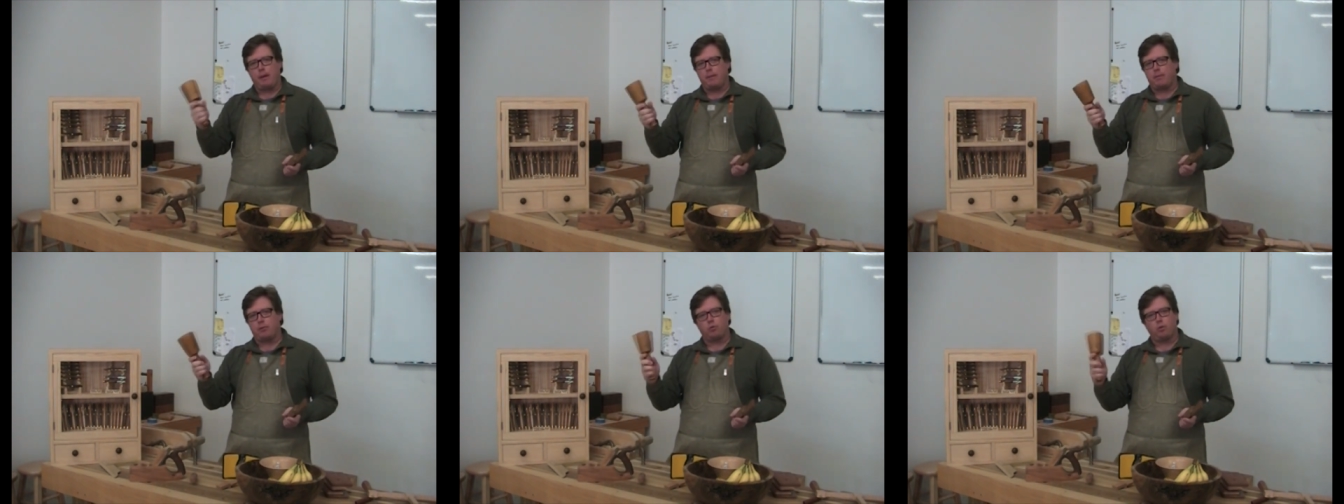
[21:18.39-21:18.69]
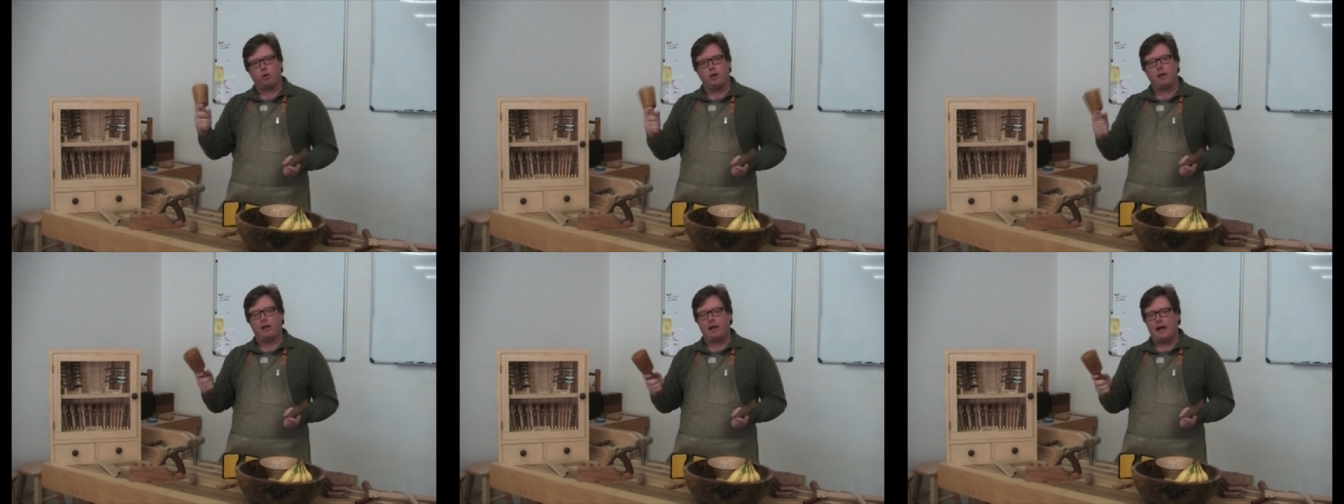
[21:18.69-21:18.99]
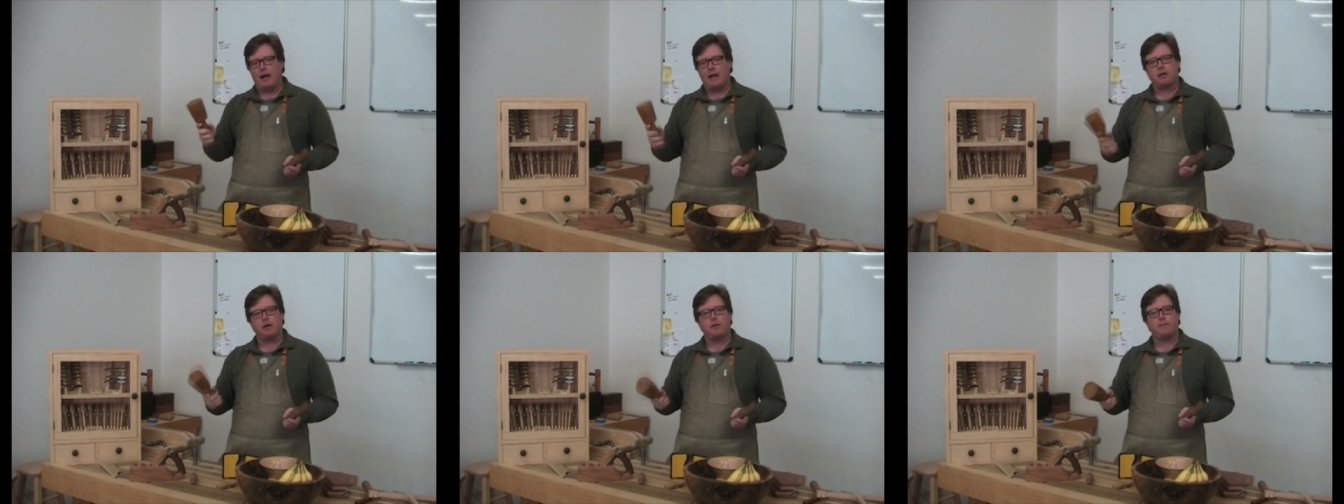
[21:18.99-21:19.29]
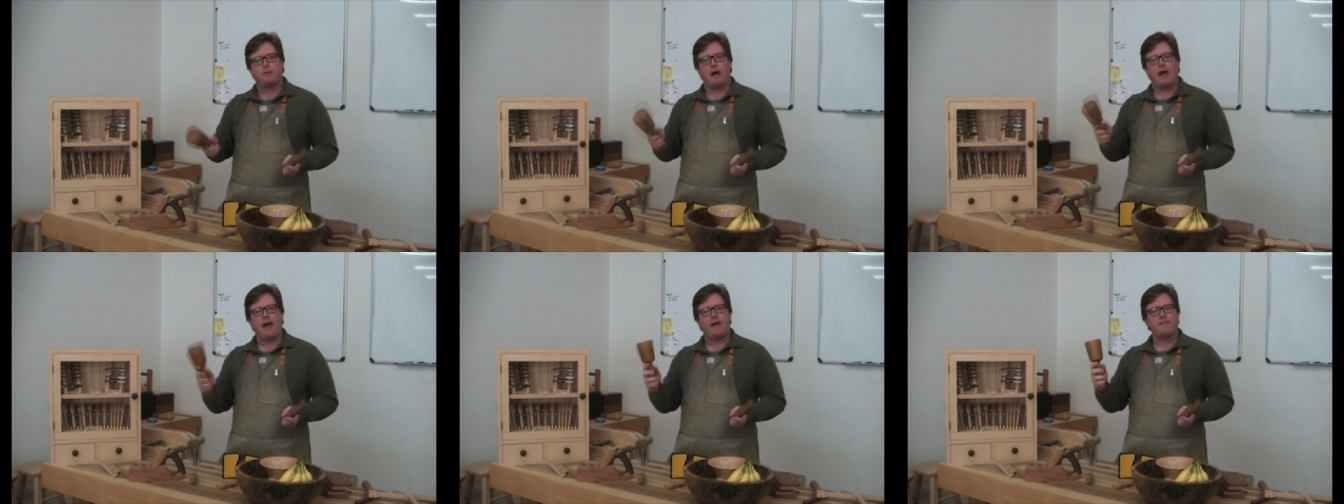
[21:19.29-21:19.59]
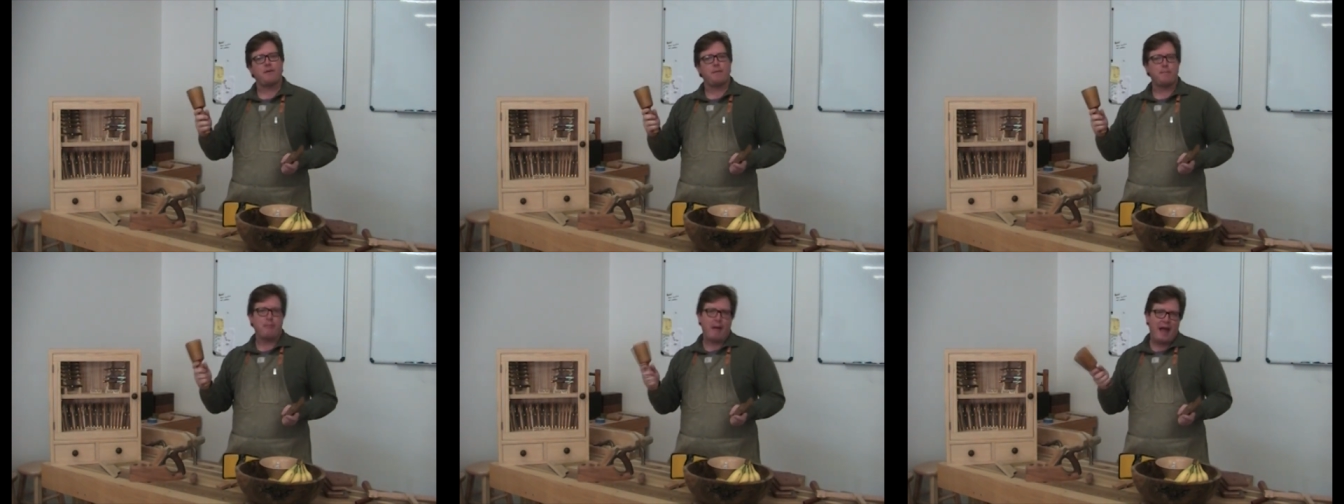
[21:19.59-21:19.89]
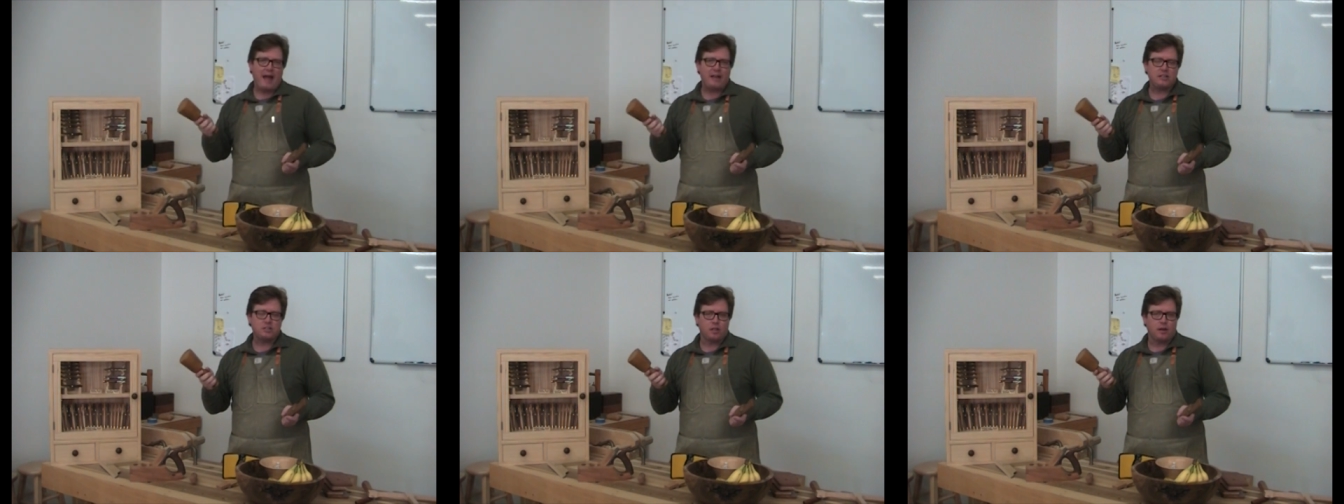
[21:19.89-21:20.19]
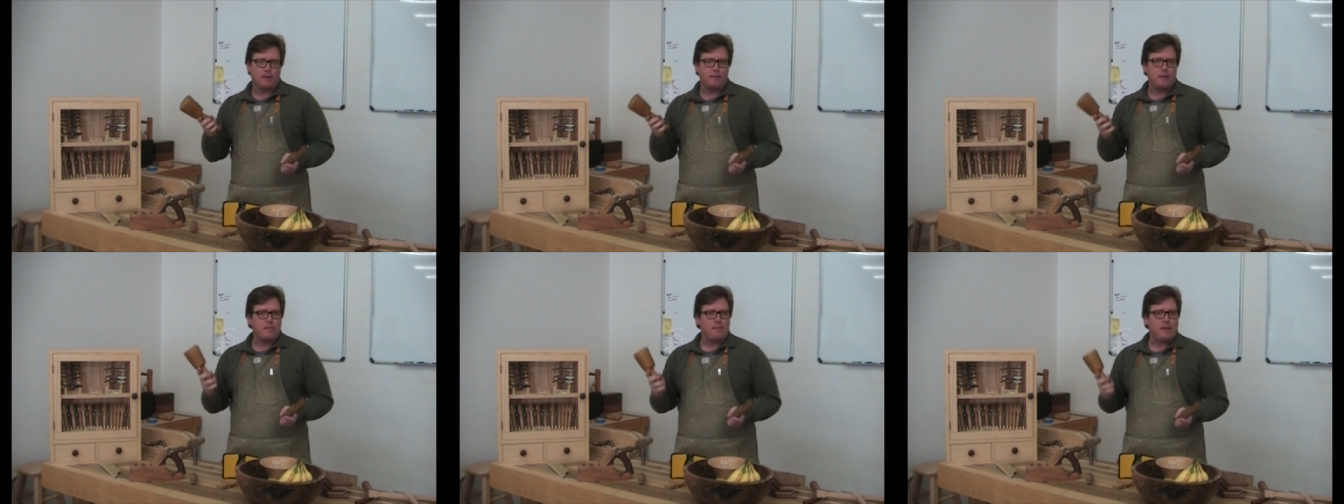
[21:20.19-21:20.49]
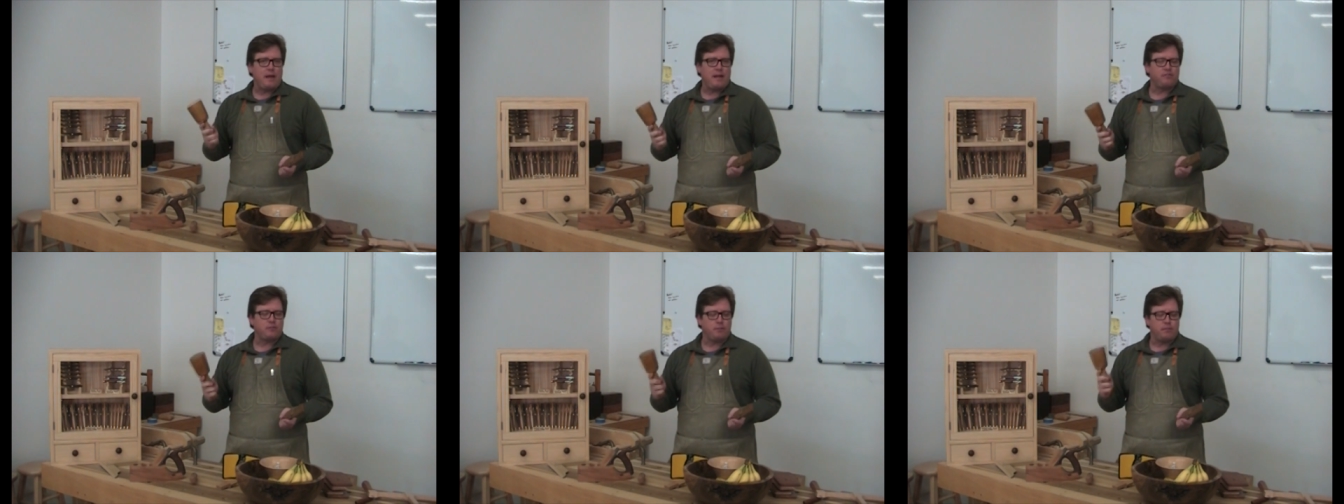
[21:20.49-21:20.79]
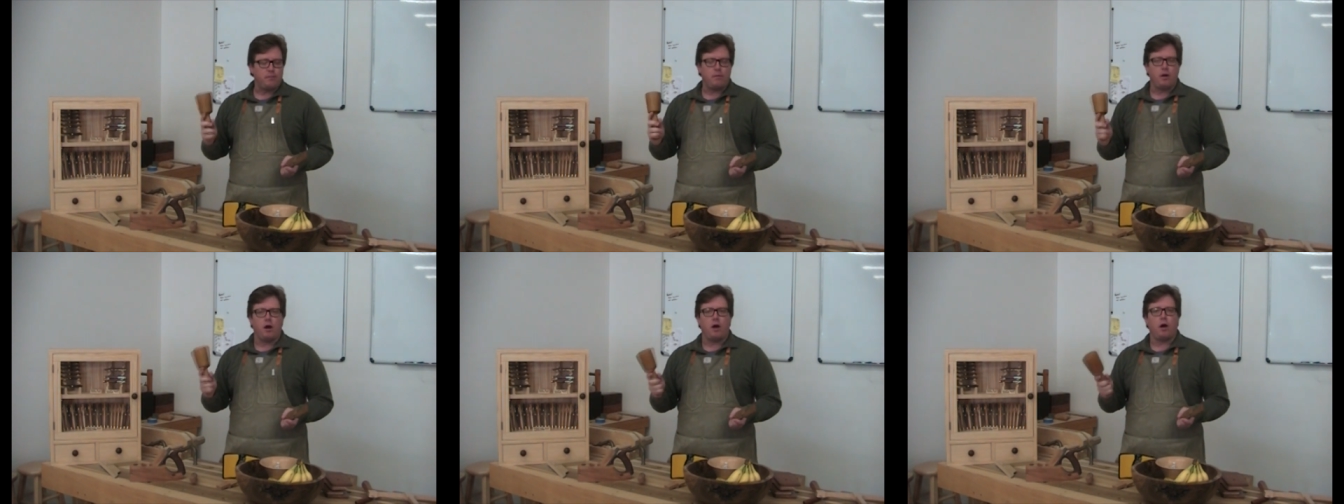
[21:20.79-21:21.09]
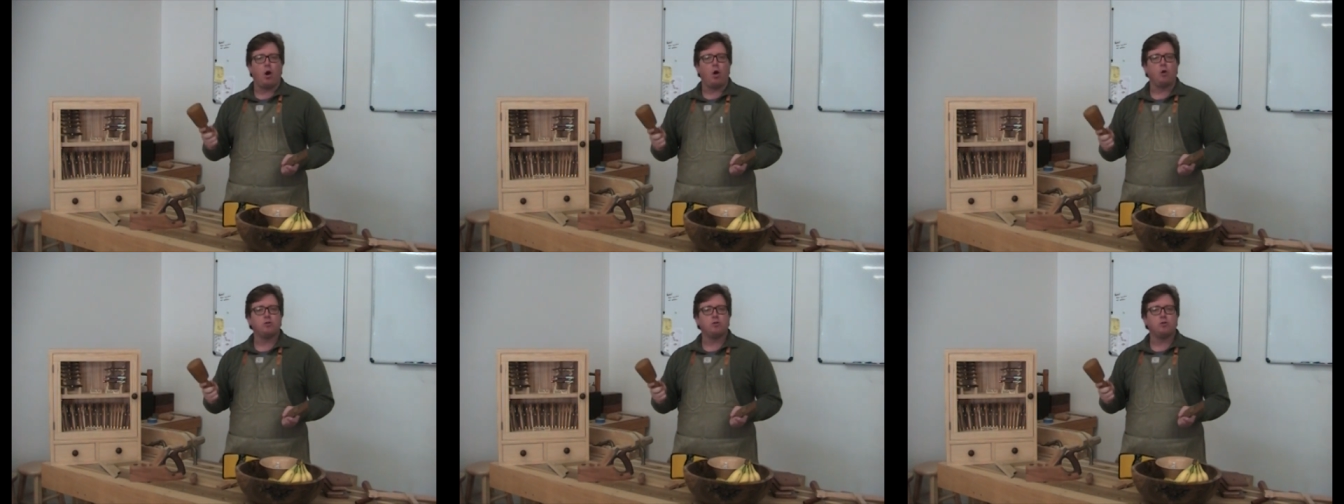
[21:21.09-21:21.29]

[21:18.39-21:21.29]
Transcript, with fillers: People really like them. I have a batch coming made from uh,